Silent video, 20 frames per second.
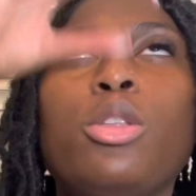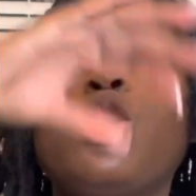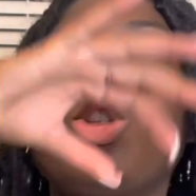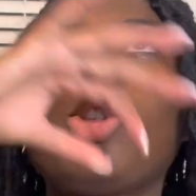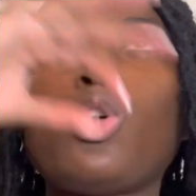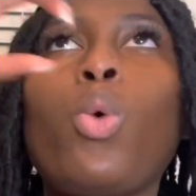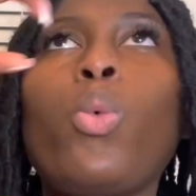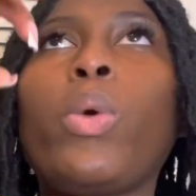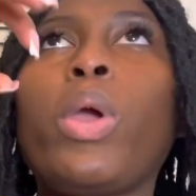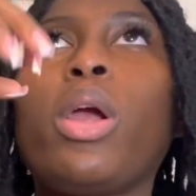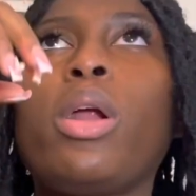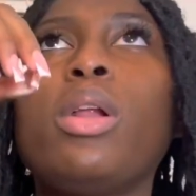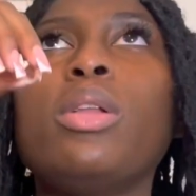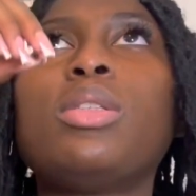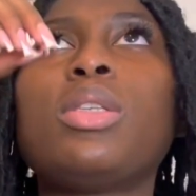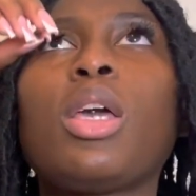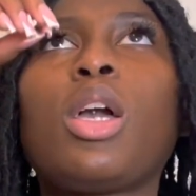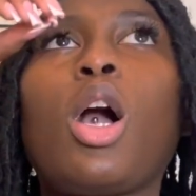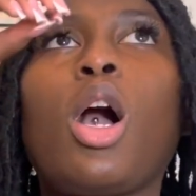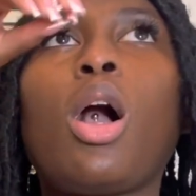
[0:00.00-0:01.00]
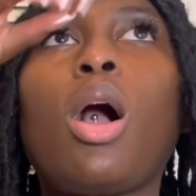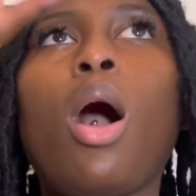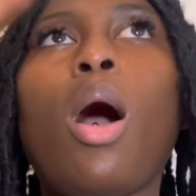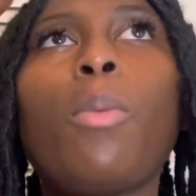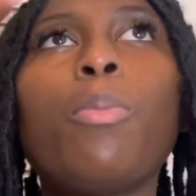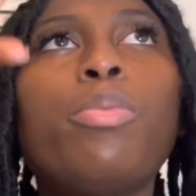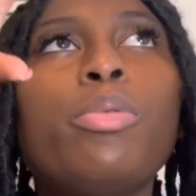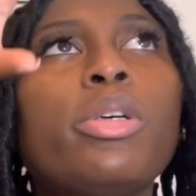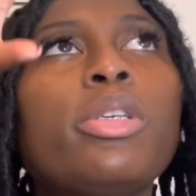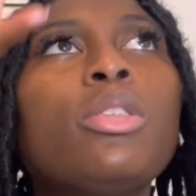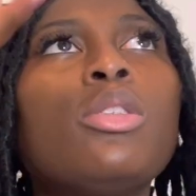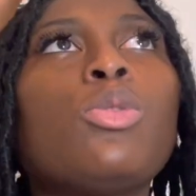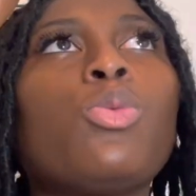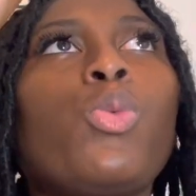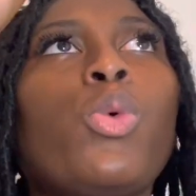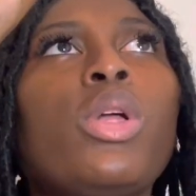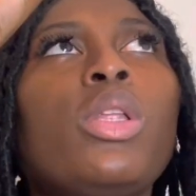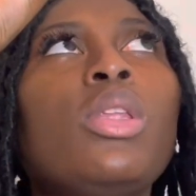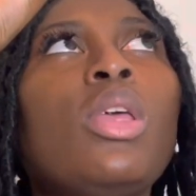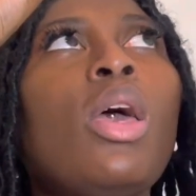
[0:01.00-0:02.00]
so weird. It's like a complex
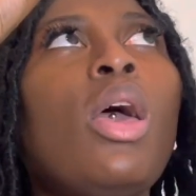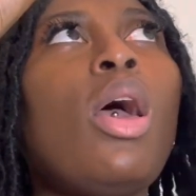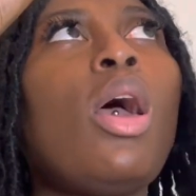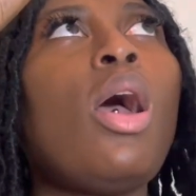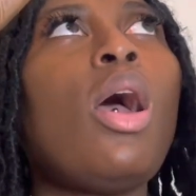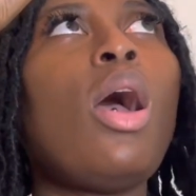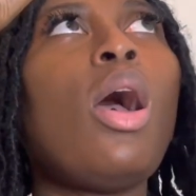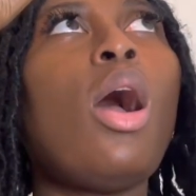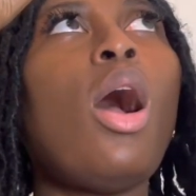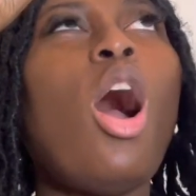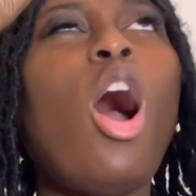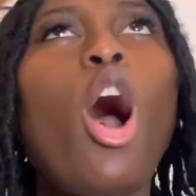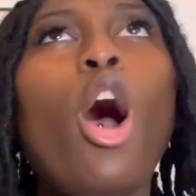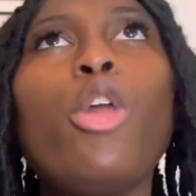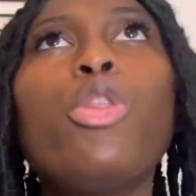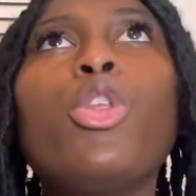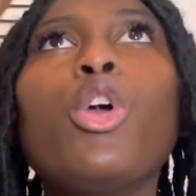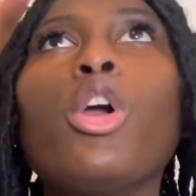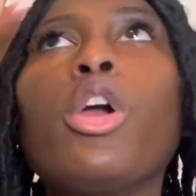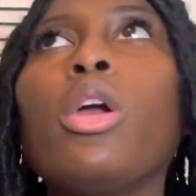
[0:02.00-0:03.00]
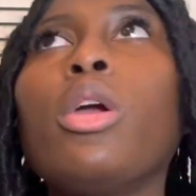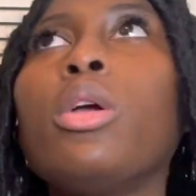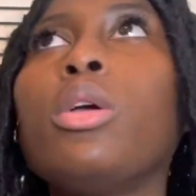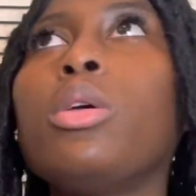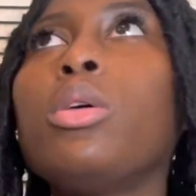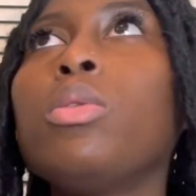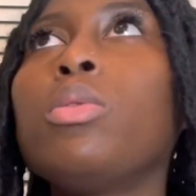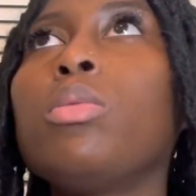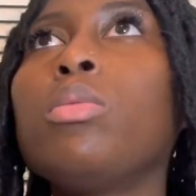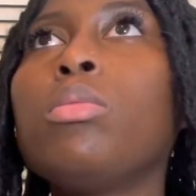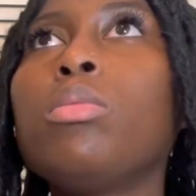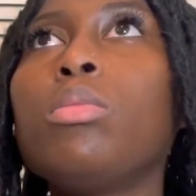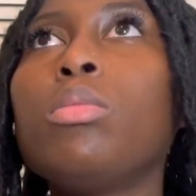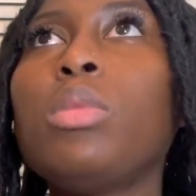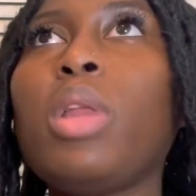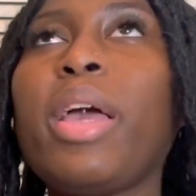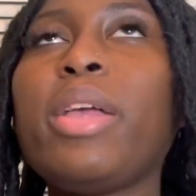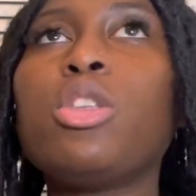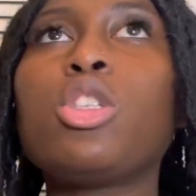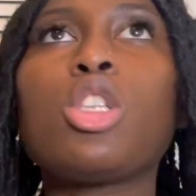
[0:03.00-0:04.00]
with other
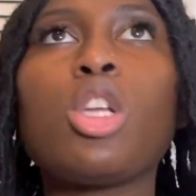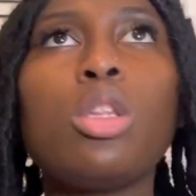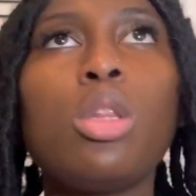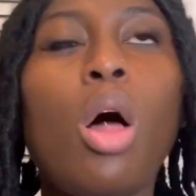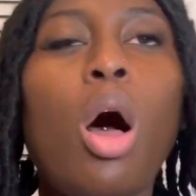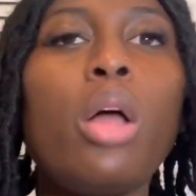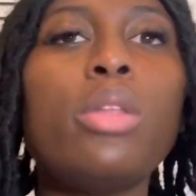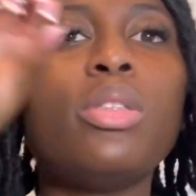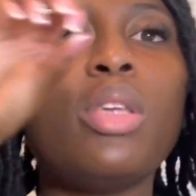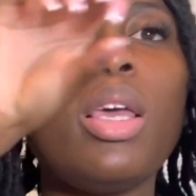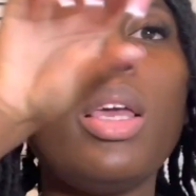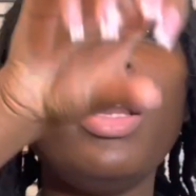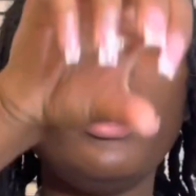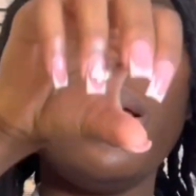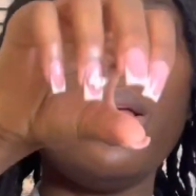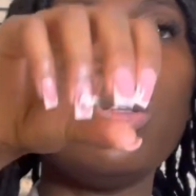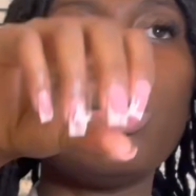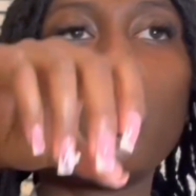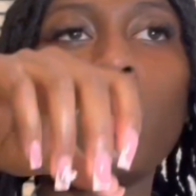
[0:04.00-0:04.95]
like salons in it.